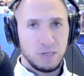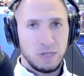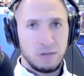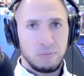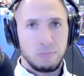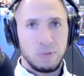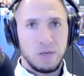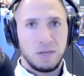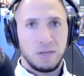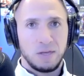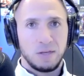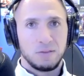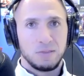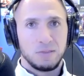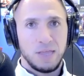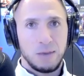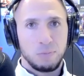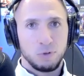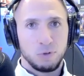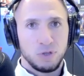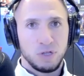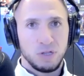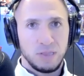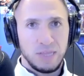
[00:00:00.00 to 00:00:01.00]
being
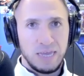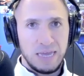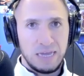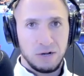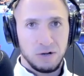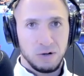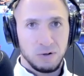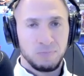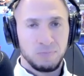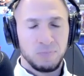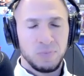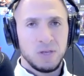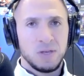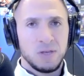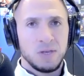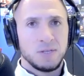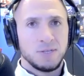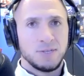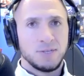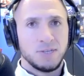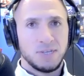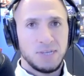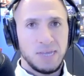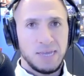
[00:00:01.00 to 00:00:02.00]
labeled the leader,
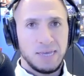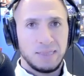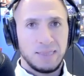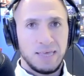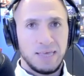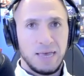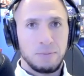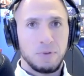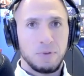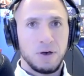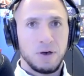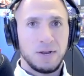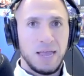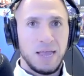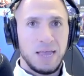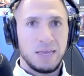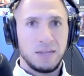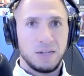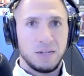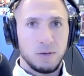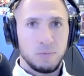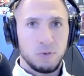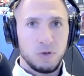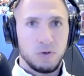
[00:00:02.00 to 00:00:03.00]
seeing them on
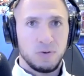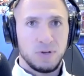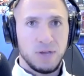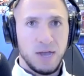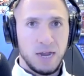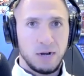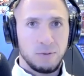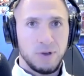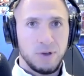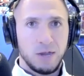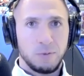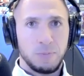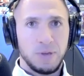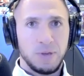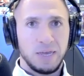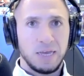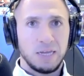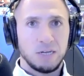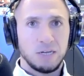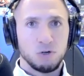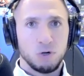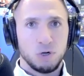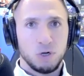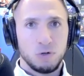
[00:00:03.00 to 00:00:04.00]
AEW Dynamite being
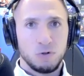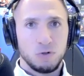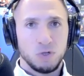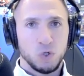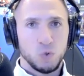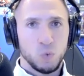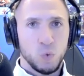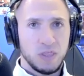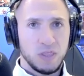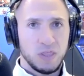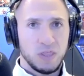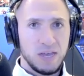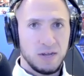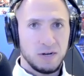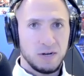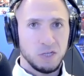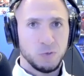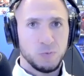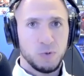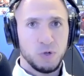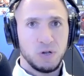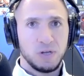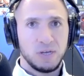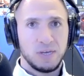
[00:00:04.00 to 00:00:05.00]
introduced with the
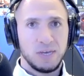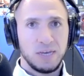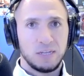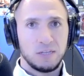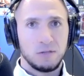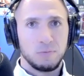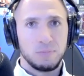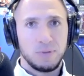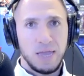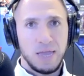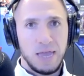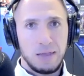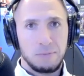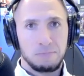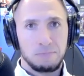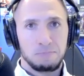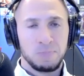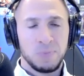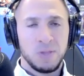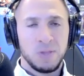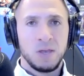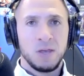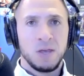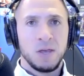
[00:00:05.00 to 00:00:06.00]
Undisputed Kingdom name
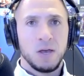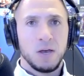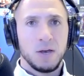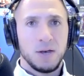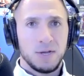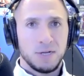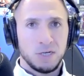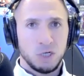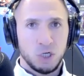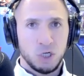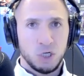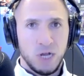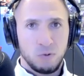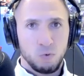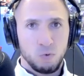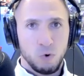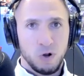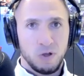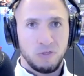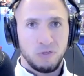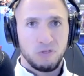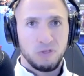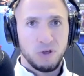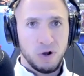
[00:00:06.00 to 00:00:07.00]
on
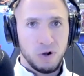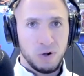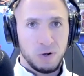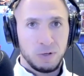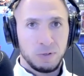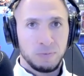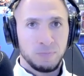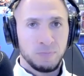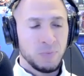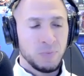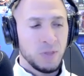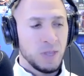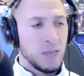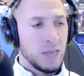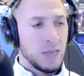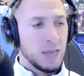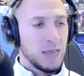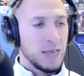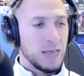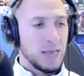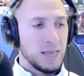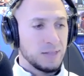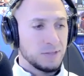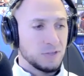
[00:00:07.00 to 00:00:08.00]
January 3rd.
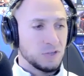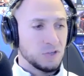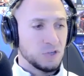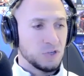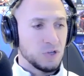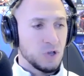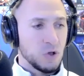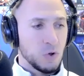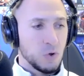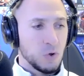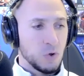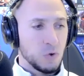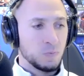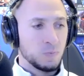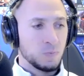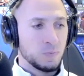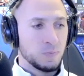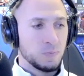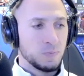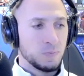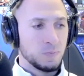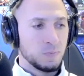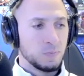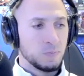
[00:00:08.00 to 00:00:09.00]
And so
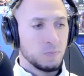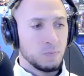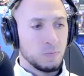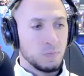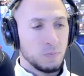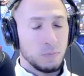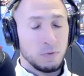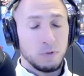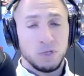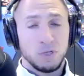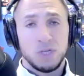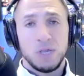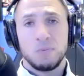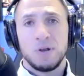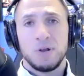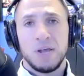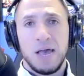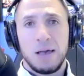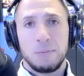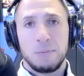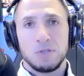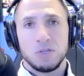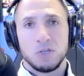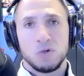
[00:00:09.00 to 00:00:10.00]
we'll see what
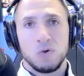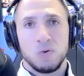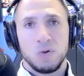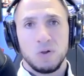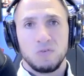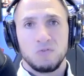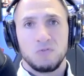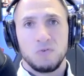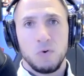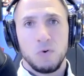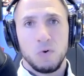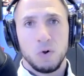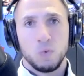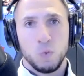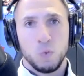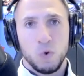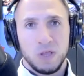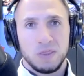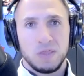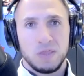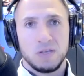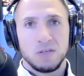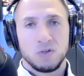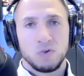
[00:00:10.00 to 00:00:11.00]
happens going forward
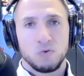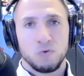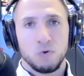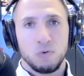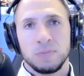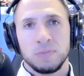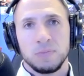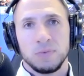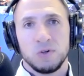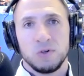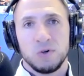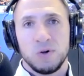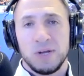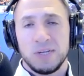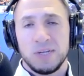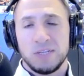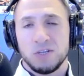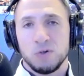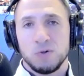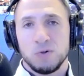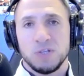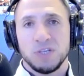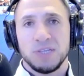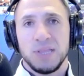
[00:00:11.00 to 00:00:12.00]
with this group. All right,
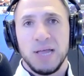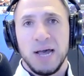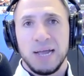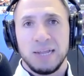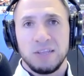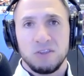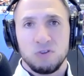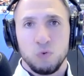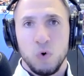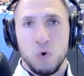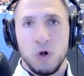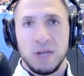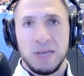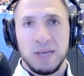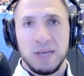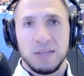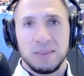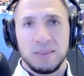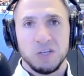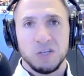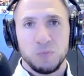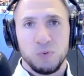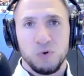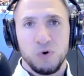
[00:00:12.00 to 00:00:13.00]
so it's 9:20
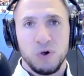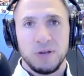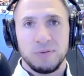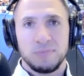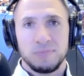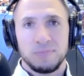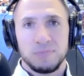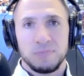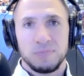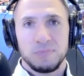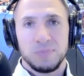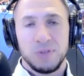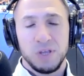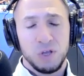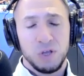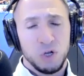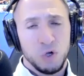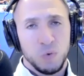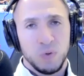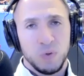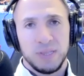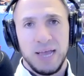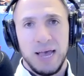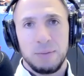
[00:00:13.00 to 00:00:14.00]
at this point. You
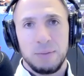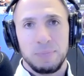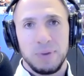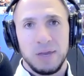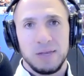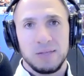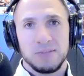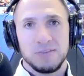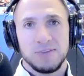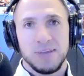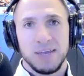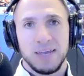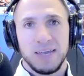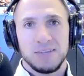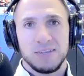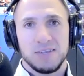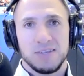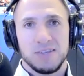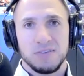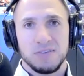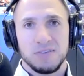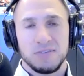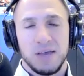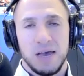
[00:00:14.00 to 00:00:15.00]
know what that means. I
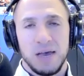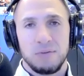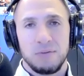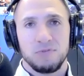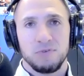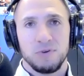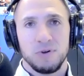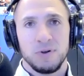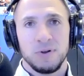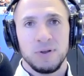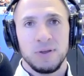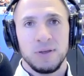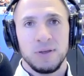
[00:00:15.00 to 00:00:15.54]
guess it's time for